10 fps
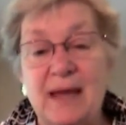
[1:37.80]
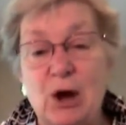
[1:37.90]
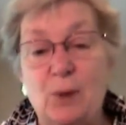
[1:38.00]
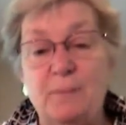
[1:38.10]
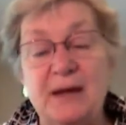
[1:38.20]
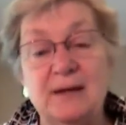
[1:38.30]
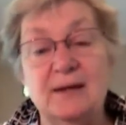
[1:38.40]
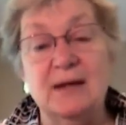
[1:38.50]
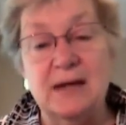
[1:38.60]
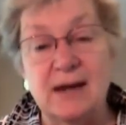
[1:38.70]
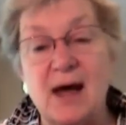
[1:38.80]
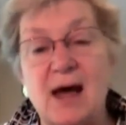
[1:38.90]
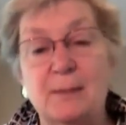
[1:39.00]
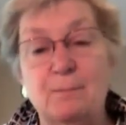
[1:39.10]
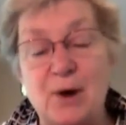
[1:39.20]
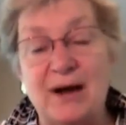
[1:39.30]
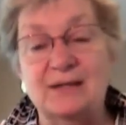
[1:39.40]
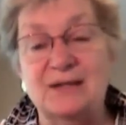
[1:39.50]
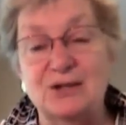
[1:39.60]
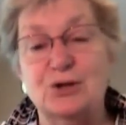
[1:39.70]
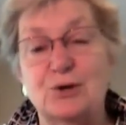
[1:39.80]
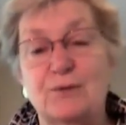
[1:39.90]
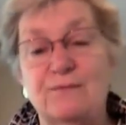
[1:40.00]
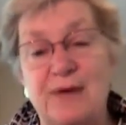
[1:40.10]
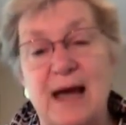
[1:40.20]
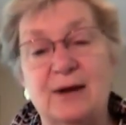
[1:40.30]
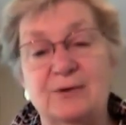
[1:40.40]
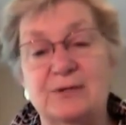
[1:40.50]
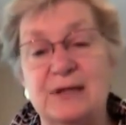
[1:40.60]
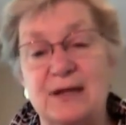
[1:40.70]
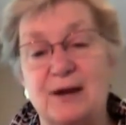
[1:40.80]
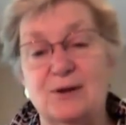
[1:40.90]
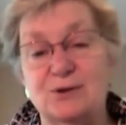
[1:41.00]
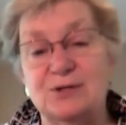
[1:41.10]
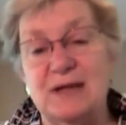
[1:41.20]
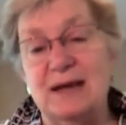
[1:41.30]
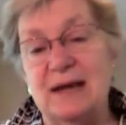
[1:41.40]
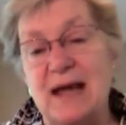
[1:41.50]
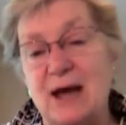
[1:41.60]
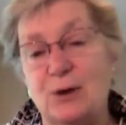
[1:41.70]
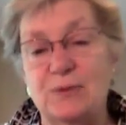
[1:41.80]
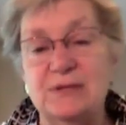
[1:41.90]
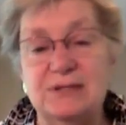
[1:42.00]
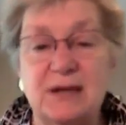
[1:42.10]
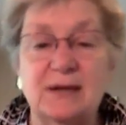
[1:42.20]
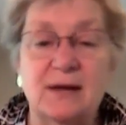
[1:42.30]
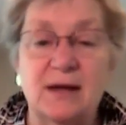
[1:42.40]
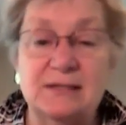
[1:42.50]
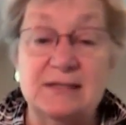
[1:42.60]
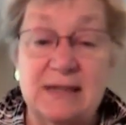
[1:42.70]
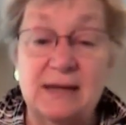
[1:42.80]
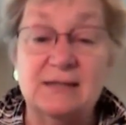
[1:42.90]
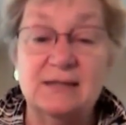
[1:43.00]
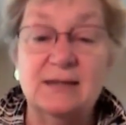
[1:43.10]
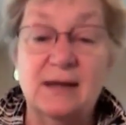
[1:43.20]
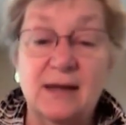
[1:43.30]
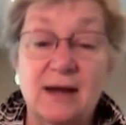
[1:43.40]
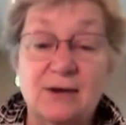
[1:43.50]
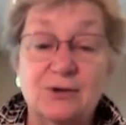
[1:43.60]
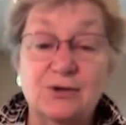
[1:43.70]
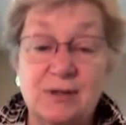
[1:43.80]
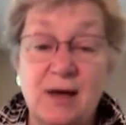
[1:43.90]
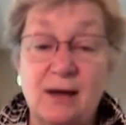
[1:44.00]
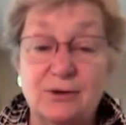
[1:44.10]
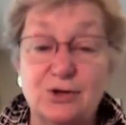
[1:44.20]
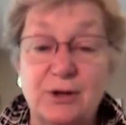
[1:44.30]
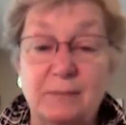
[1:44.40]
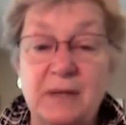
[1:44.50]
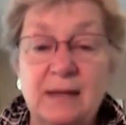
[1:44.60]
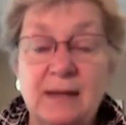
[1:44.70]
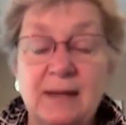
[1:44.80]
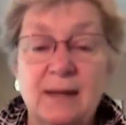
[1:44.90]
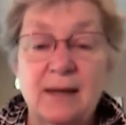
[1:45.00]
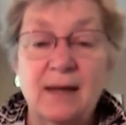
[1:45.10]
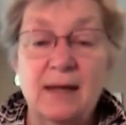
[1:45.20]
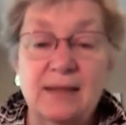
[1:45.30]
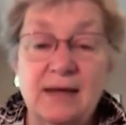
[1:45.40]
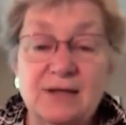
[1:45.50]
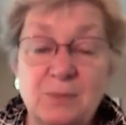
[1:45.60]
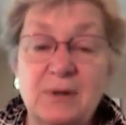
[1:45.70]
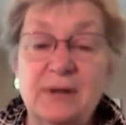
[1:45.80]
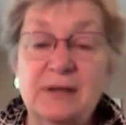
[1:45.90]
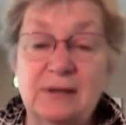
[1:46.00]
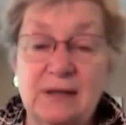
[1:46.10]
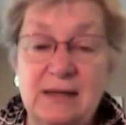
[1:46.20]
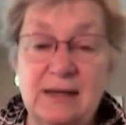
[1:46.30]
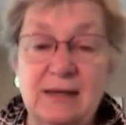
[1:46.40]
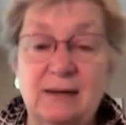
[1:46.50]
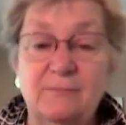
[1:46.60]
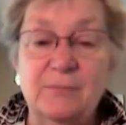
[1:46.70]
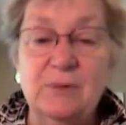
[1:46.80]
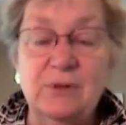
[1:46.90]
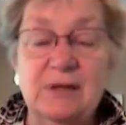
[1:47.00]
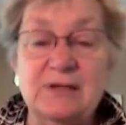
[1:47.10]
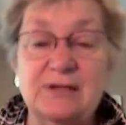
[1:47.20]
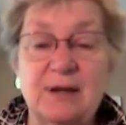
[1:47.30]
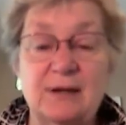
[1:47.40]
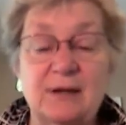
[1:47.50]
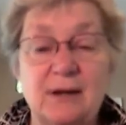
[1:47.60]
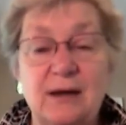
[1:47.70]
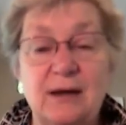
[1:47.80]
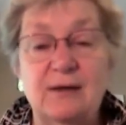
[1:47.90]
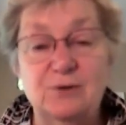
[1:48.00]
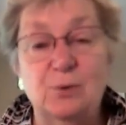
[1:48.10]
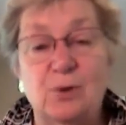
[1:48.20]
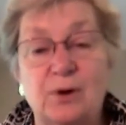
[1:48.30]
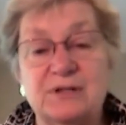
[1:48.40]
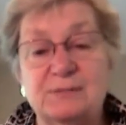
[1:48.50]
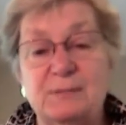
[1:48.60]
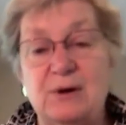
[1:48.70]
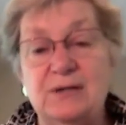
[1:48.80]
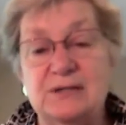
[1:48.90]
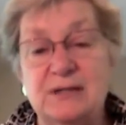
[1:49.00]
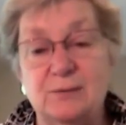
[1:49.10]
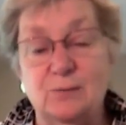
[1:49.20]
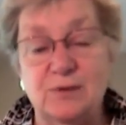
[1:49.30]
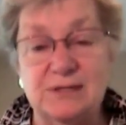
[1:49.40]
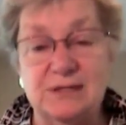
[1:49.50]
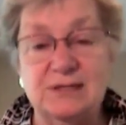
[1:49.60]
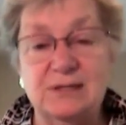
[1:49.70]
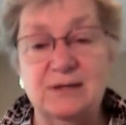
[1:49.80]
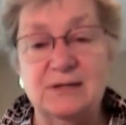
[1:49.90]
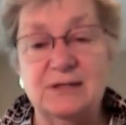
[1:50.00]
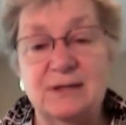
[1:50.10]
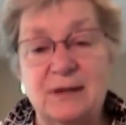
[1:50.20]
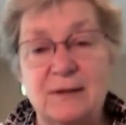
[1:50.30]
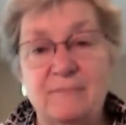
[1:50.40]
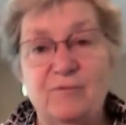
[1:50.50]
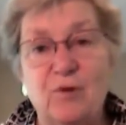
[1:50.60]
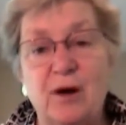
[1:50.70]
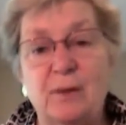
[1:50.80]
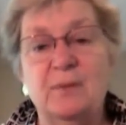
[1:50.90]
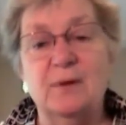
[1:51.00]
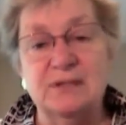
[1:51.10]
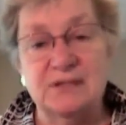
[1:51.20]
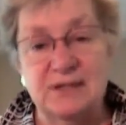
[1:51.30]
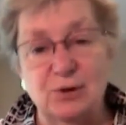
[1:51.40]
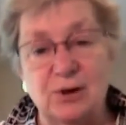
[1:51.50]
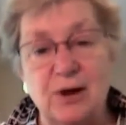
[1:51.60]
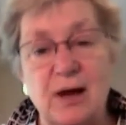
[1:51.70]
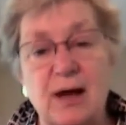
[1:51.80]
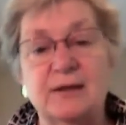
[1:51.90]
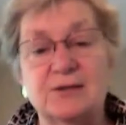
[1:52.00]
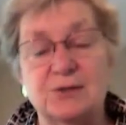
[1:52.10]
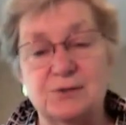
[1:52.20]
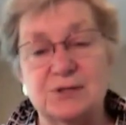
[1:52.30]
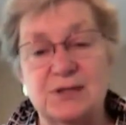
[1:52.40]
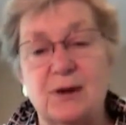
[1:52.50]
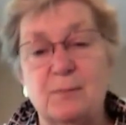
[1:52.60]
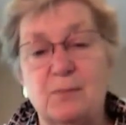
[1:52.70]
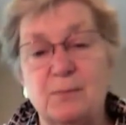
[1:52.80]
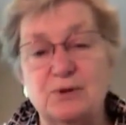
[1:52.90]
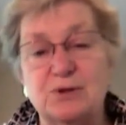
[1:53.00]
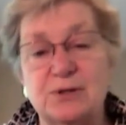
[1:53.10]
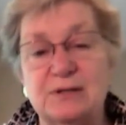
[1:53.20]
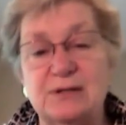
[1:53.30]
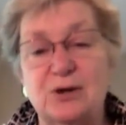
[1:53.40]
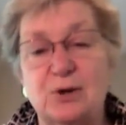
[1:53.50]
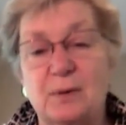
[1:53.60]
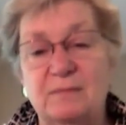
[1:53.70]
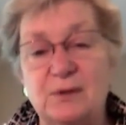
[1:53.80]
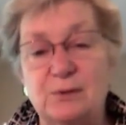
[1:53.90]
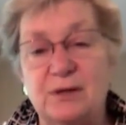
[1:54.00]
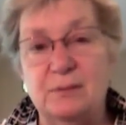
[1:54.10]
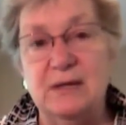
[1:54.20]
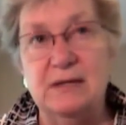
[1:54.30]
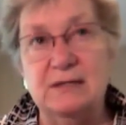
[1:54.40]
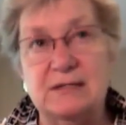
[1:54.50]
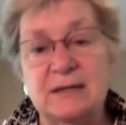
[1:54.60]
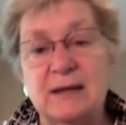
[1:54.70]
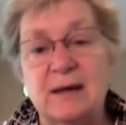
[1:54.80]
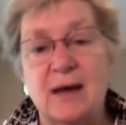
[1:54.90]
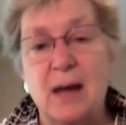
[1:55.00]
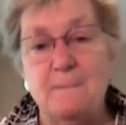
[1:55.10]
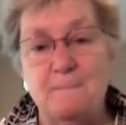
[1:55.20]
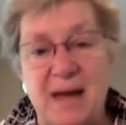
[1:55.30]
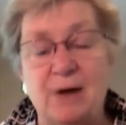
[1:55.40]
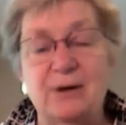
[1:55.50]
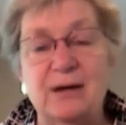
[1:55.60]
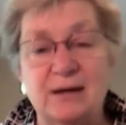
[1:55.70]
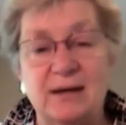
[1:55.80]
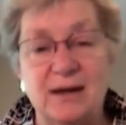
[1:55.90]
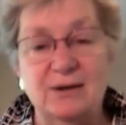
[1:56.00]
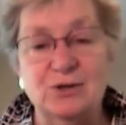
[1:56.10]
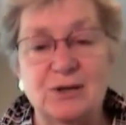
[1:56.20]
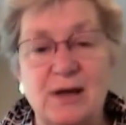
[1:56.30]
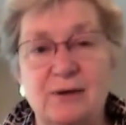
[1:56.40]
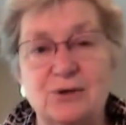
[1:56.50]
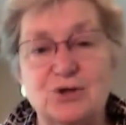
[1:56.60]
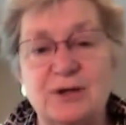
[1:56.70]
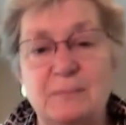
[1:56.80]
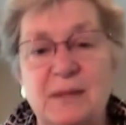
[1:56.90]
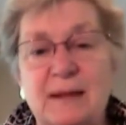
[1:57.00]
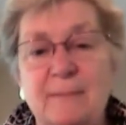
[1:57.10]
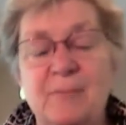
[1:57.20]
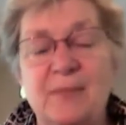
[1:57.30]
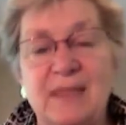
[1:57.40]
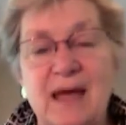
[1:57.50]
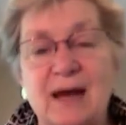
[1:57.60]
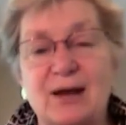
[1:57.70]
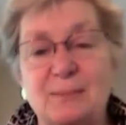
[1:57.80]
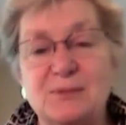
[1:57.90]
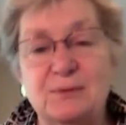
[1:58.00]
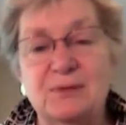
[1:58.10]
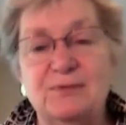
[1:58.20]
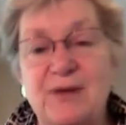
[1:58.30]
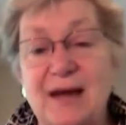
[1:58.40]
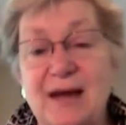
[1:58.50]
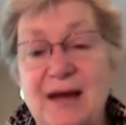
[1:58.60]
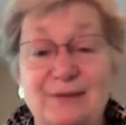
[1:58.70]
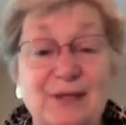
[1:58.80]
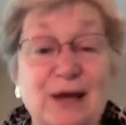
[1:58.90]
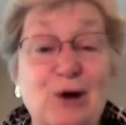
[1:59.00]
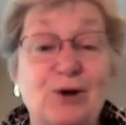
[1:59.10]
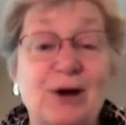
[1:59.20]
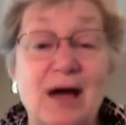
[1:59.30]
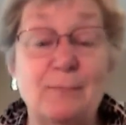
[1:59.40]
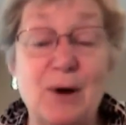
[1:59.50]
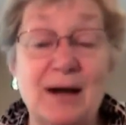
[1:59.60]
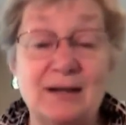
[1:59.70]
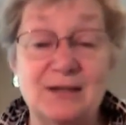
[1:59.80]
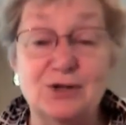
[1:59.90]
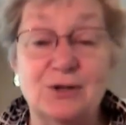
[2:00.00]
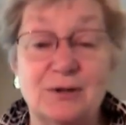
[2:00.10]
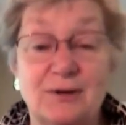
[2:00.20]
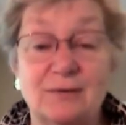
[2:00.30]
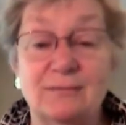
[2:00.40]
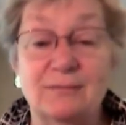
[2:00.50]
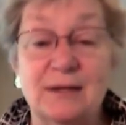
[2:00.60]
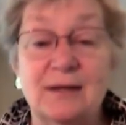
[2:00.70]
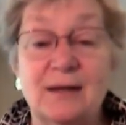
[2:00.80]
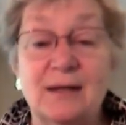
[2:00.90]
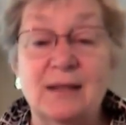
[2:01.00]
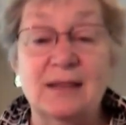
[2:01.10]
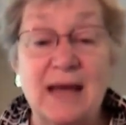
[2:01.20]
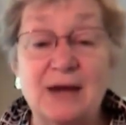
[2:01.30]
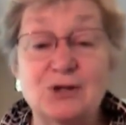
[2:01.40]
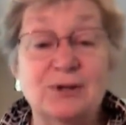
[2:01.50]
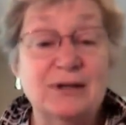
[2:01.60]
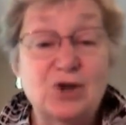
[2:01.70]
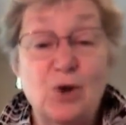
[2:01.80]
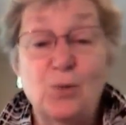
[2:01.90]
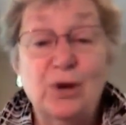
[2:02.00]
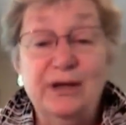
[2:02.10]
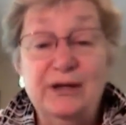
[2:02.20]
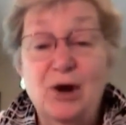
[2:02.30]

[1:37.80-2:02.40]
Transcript: helping non-practitioner faculty understand how to assess engaged scholarship. And that's really the key. To the extent any of you are experiencing resistance from senior colleagues who sit on promotion and tenure review committees about engaged scholarship, that comes from the fact that if they are not a practitioner, they actually don't really